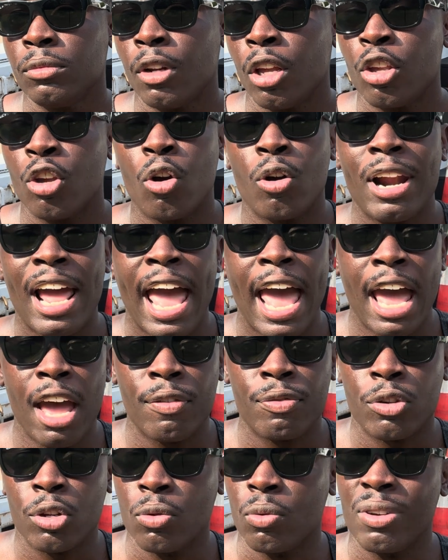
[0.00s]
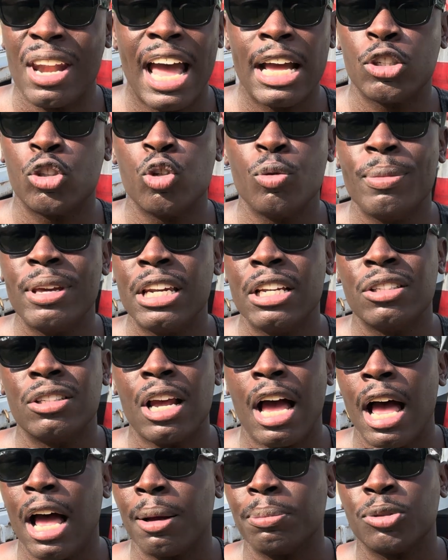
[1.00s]
You're going to have to. Not too many
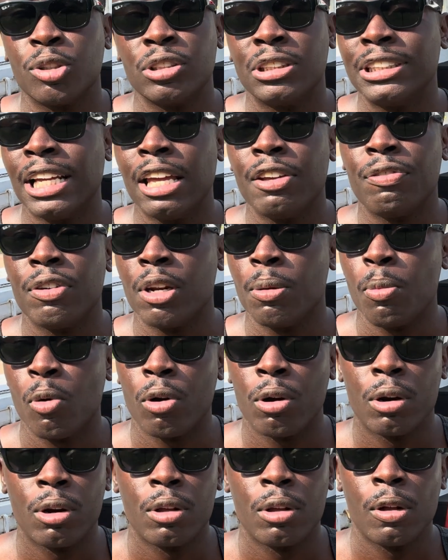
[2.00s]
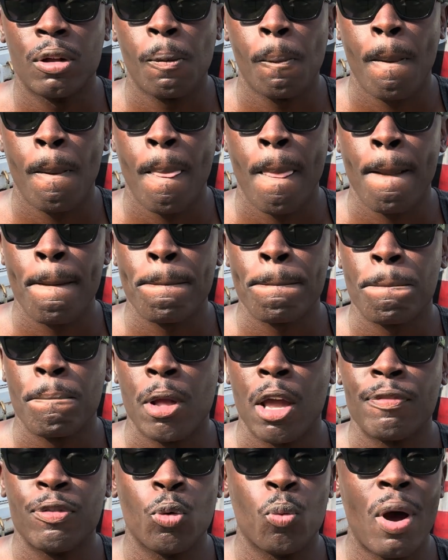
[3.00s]
jobs are safe anymore.
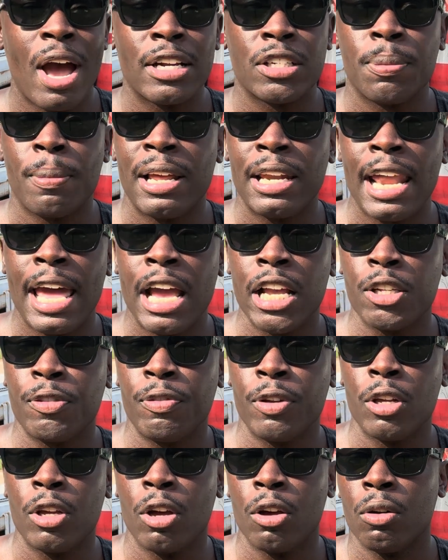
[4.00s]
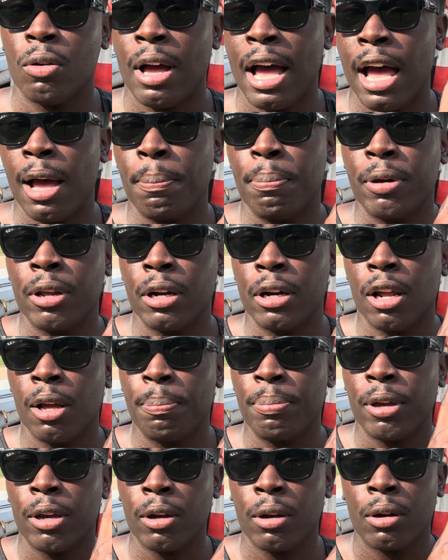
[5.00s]
If you watch my last video, I'll put it up
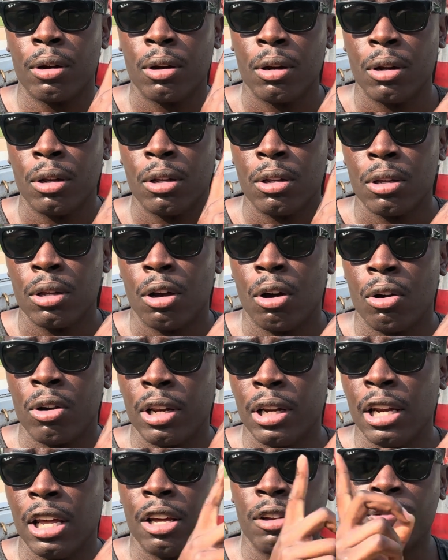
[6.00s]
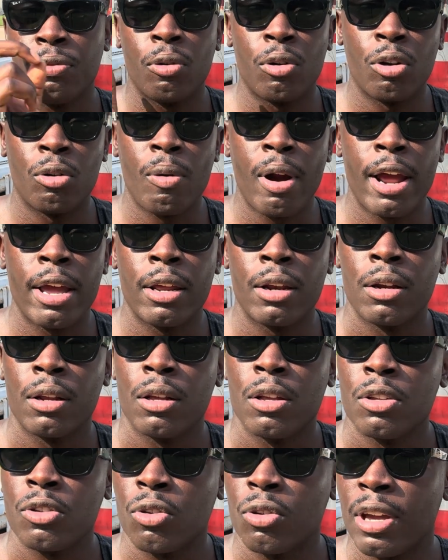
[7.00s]
here on the left or the right
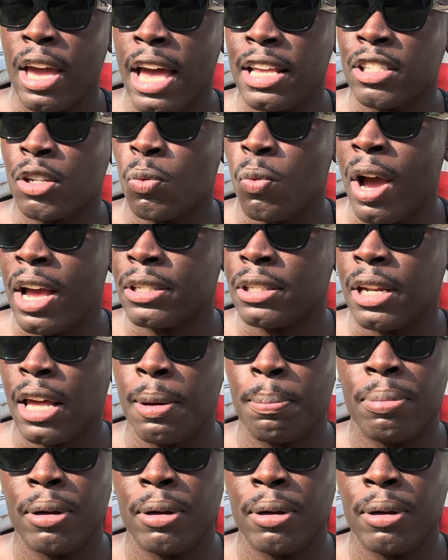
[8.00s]
so you guys can watch that.